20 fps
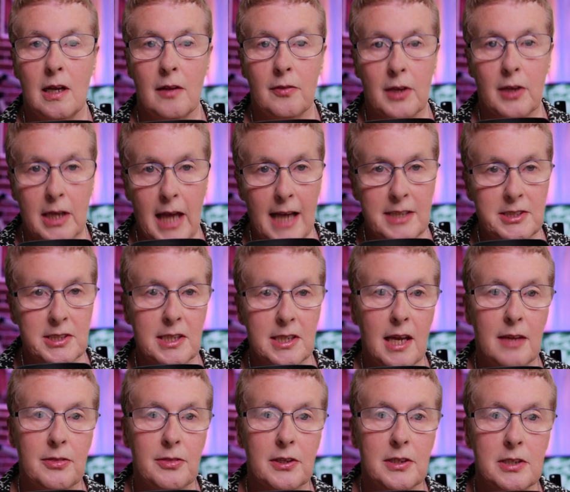The Caylee
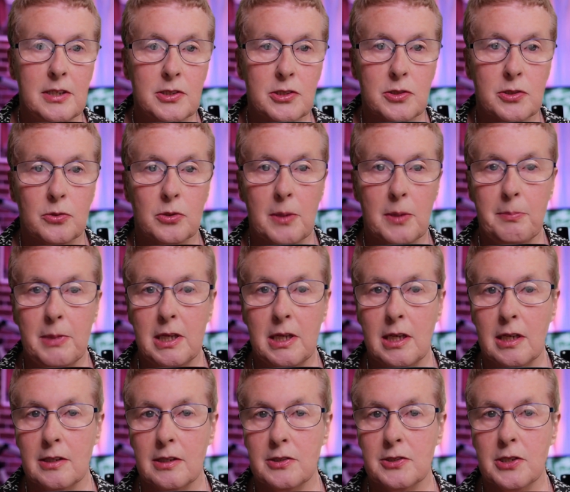Anthony story
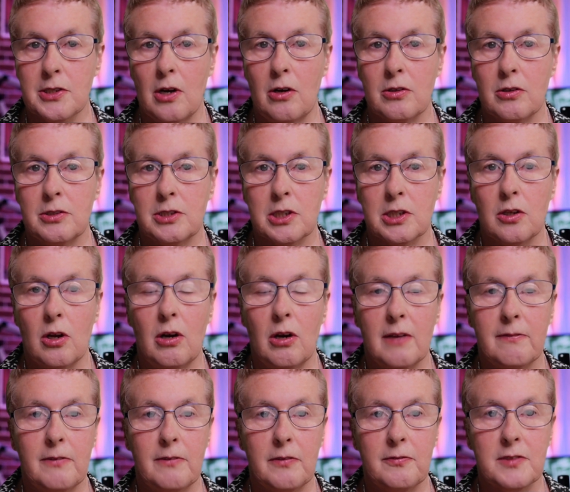begins on July
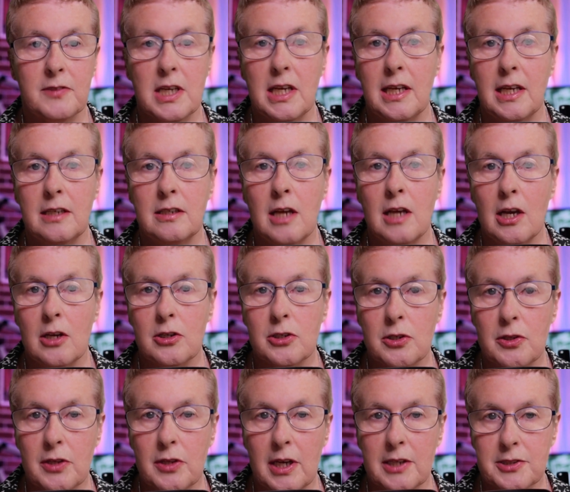15,
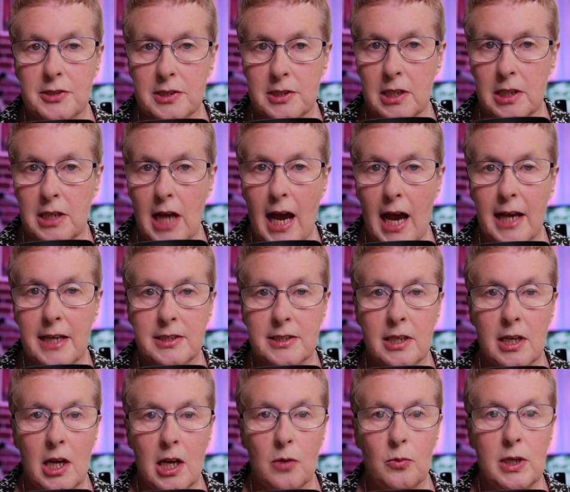2008,
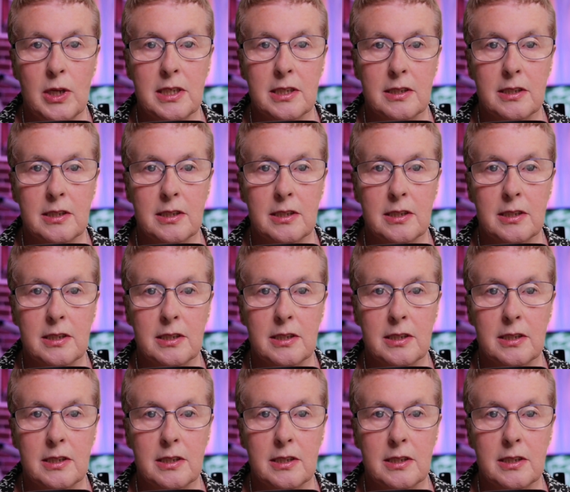when